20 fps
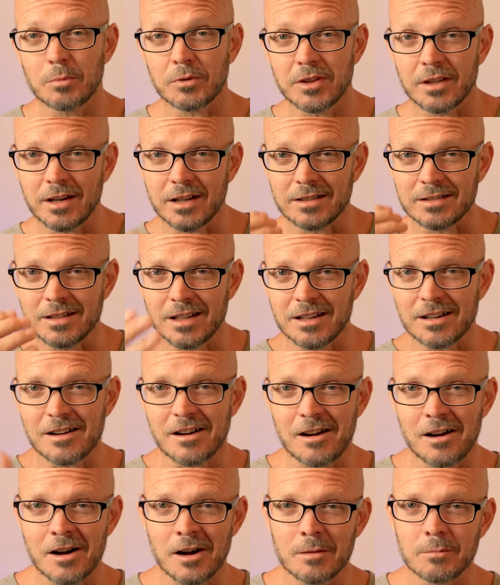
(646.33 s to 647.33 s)
but then I stay
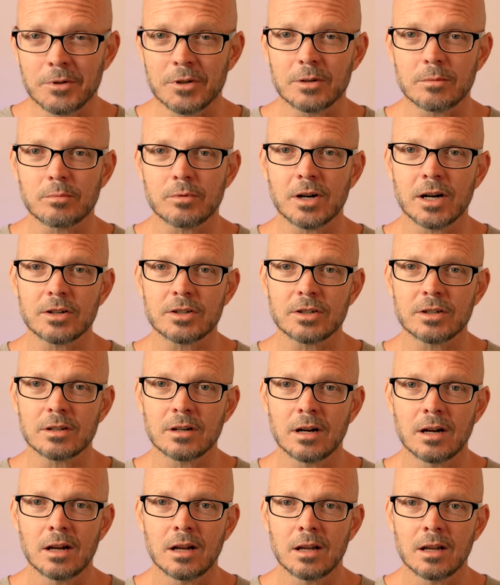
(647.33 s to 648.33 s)
calm under pressure,